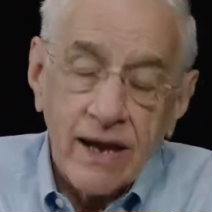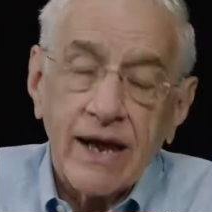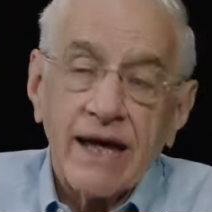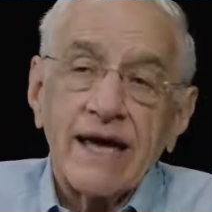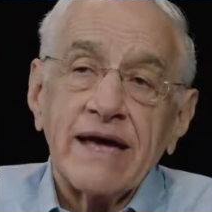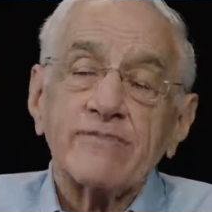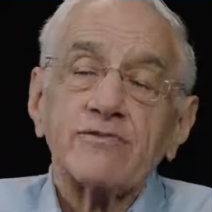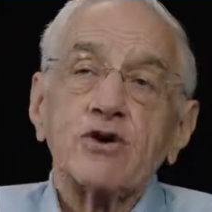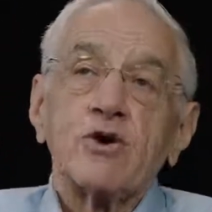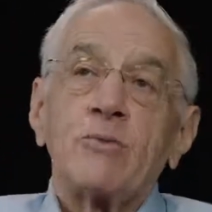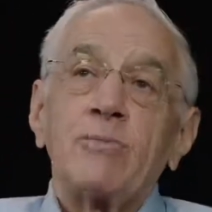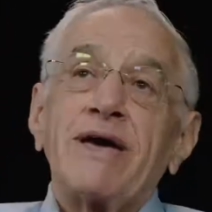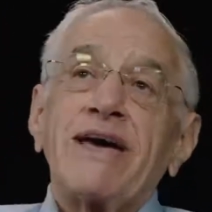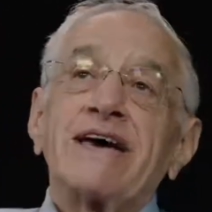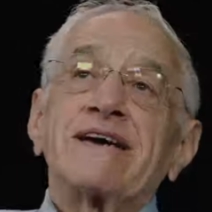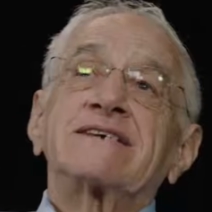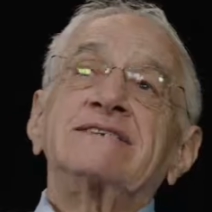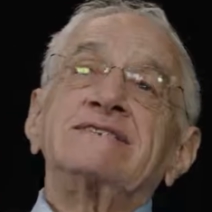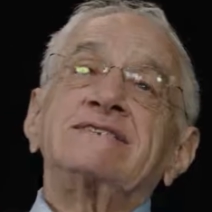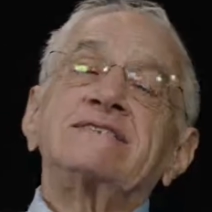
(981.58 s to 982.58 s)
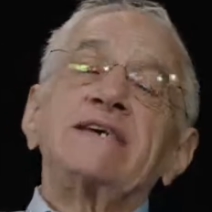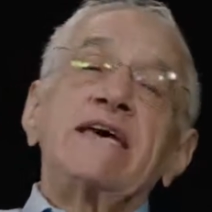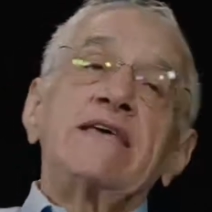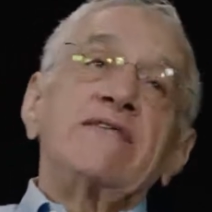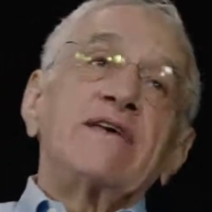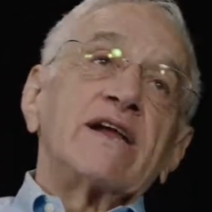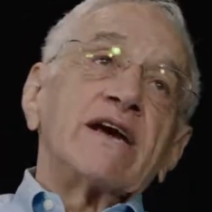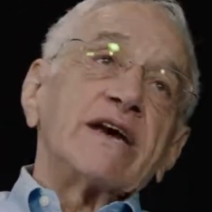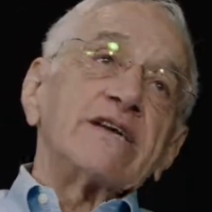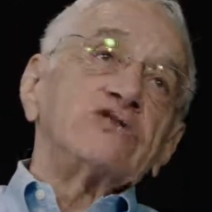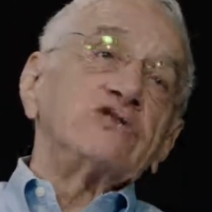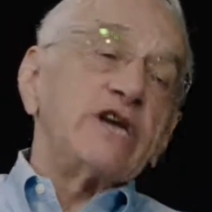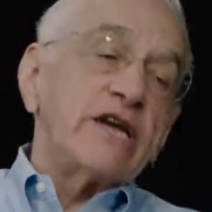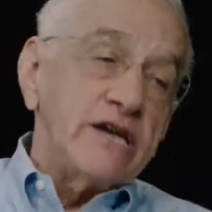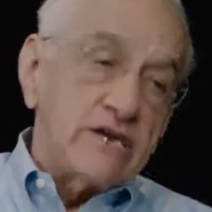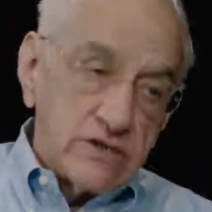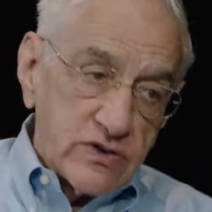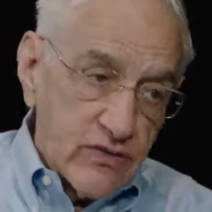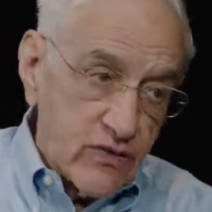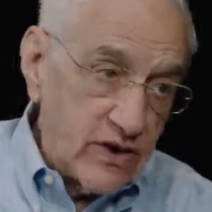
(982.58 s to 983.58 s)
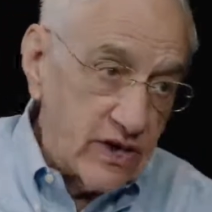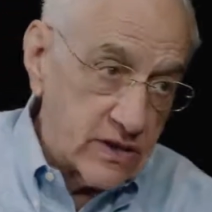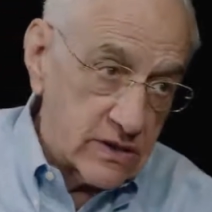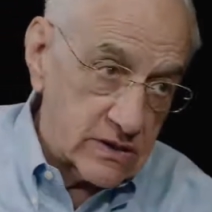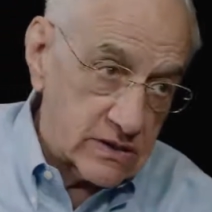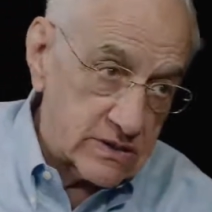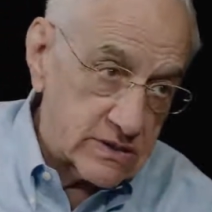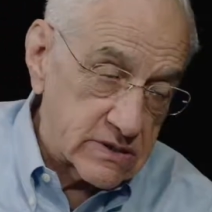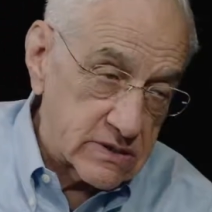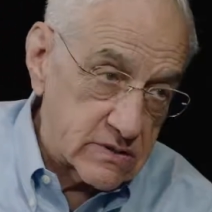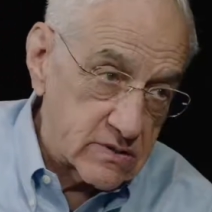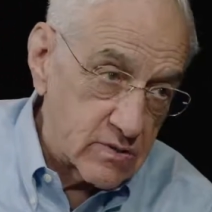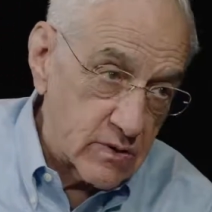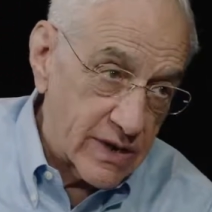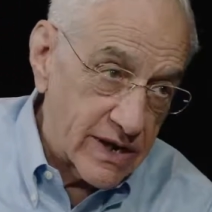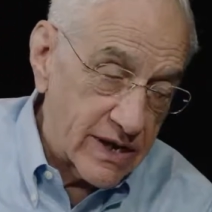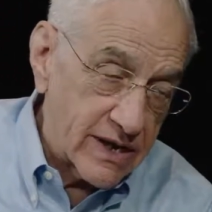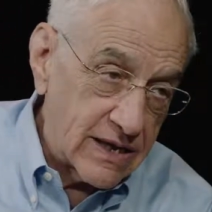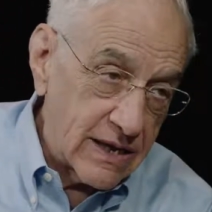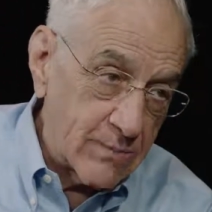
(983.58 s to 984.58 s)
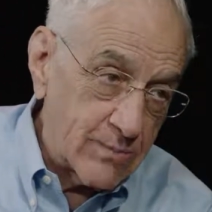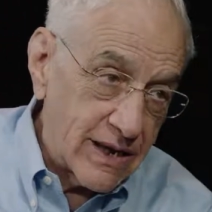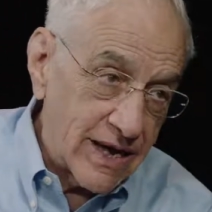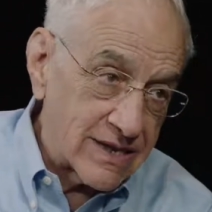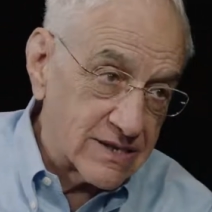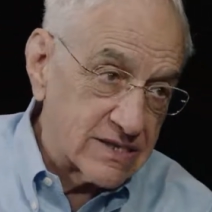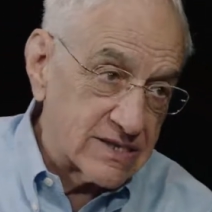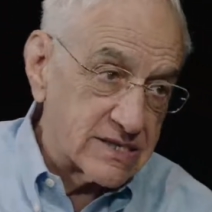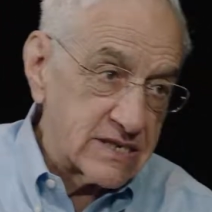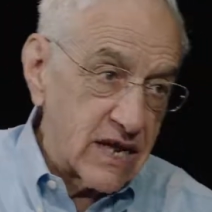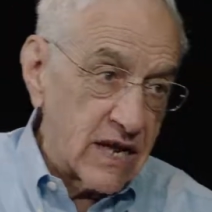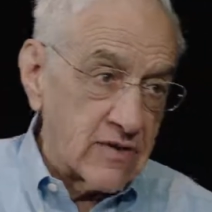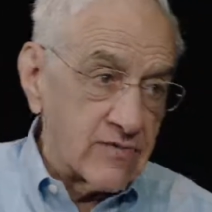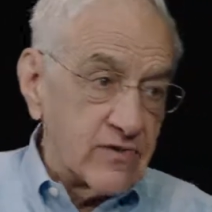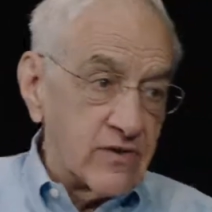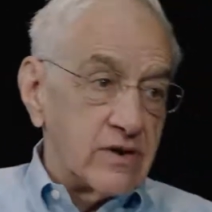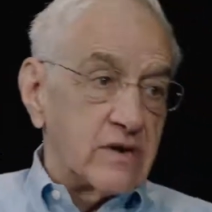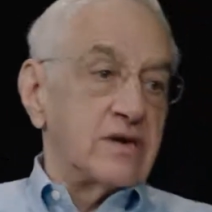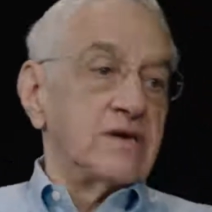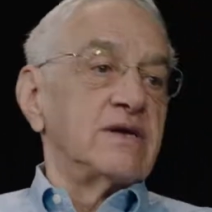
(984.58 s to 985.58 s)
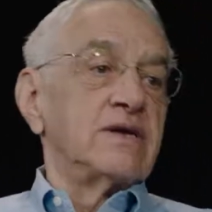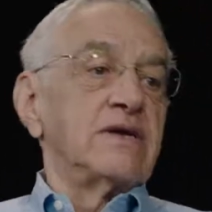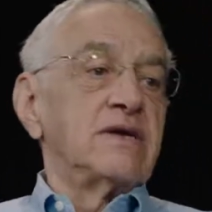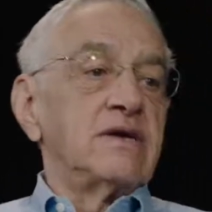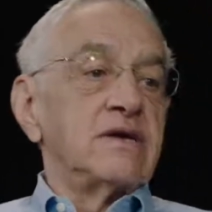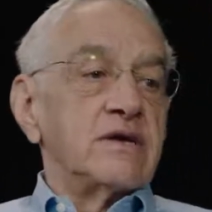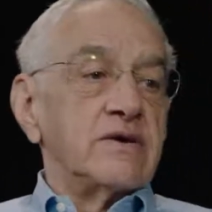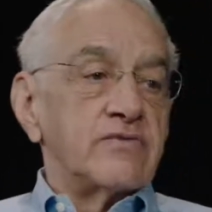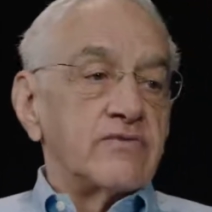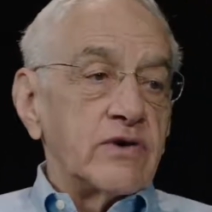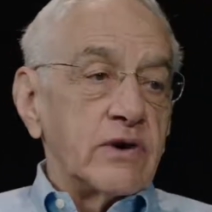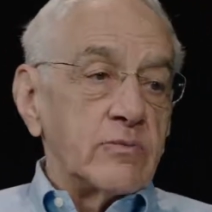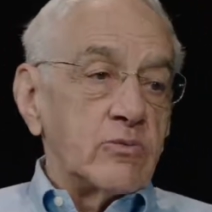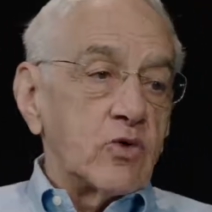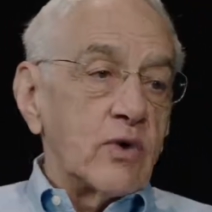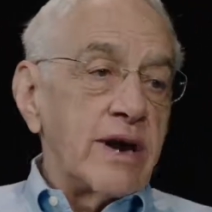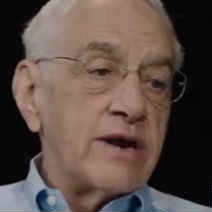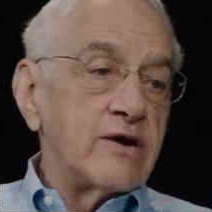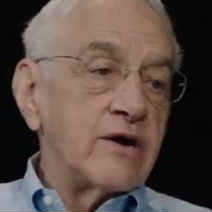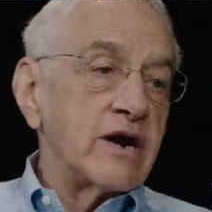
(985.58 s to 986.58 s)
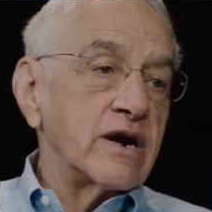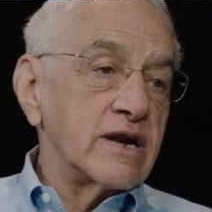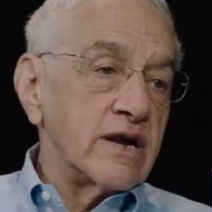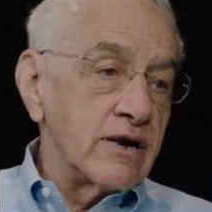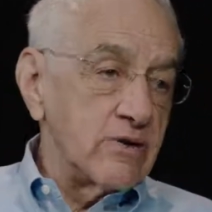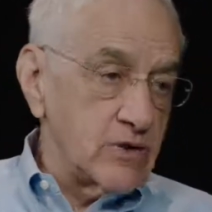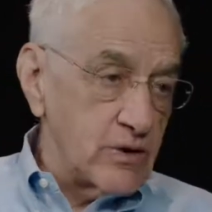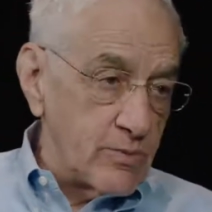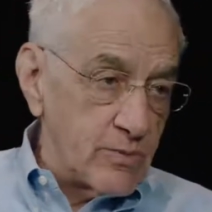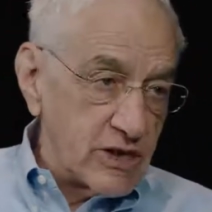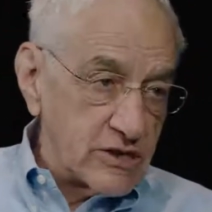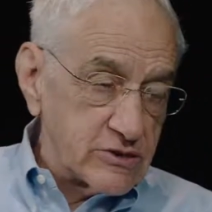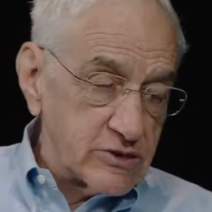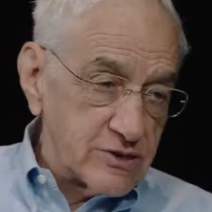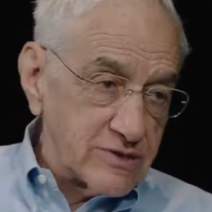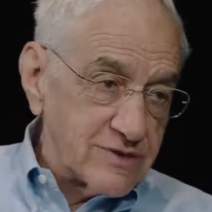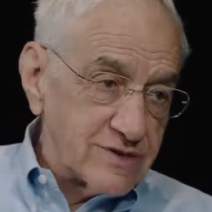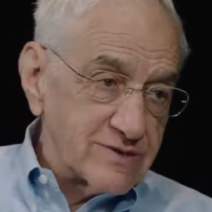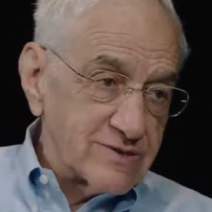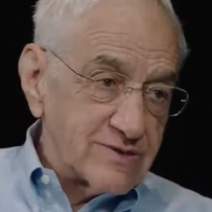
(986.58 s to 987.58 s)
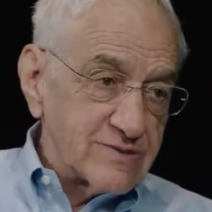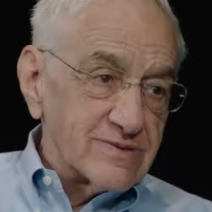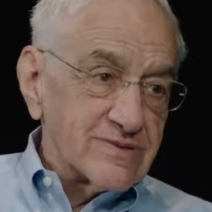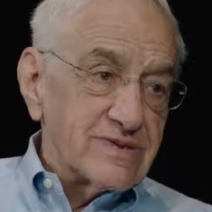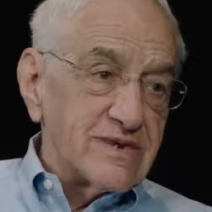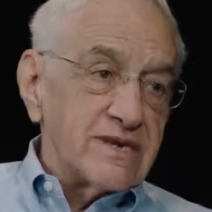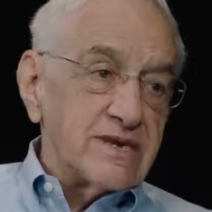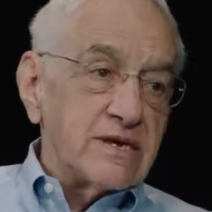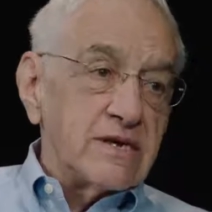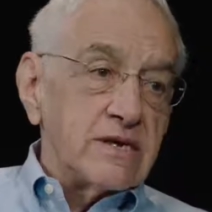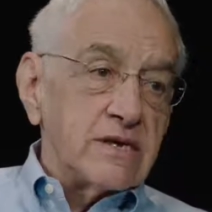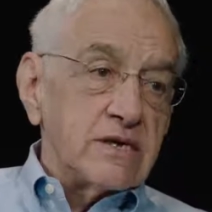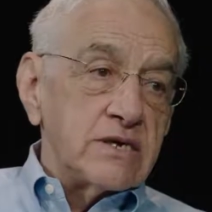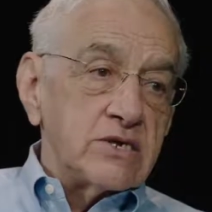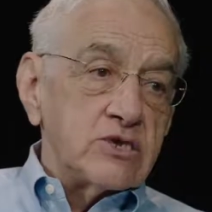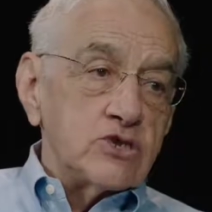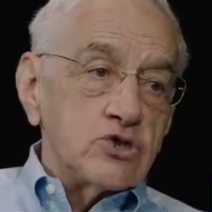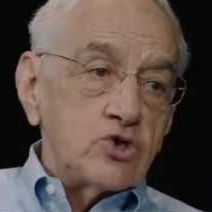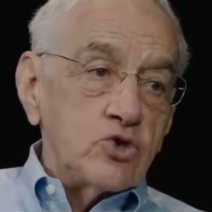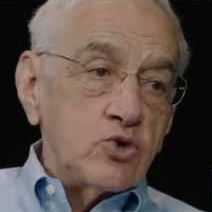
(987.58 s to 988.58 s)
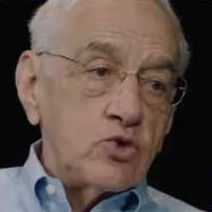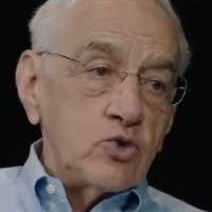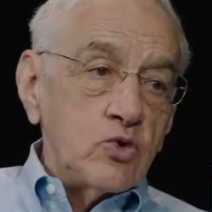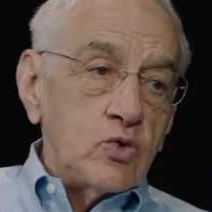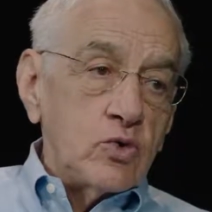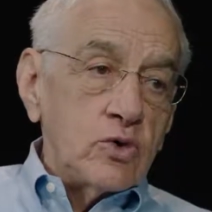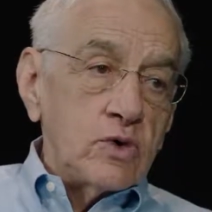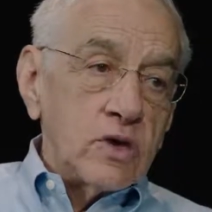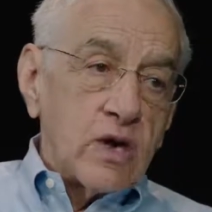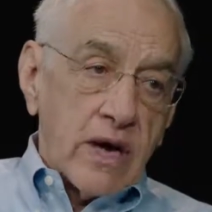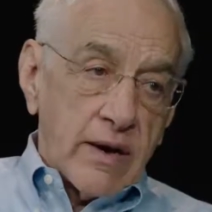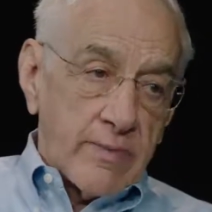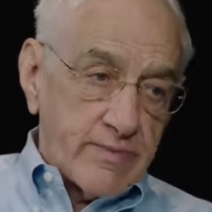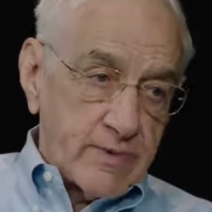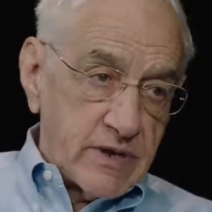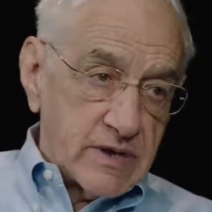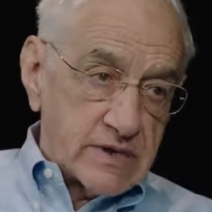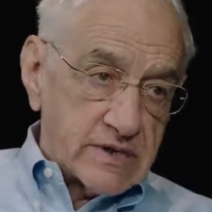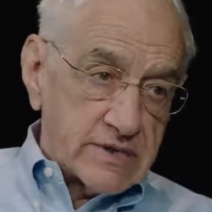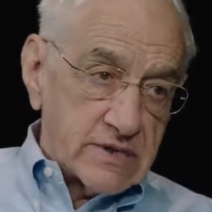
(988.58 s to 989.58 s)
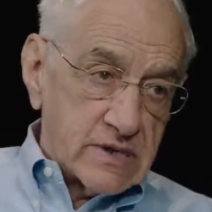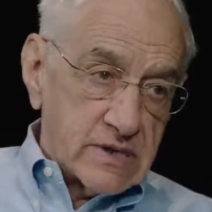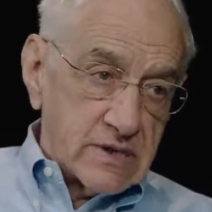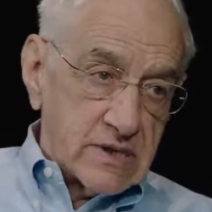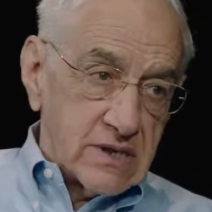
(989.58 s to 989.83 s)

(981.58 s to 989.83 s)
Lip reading: have to go back and say that I changed fields when I came back to Stanford, from radar countermeasures to optics.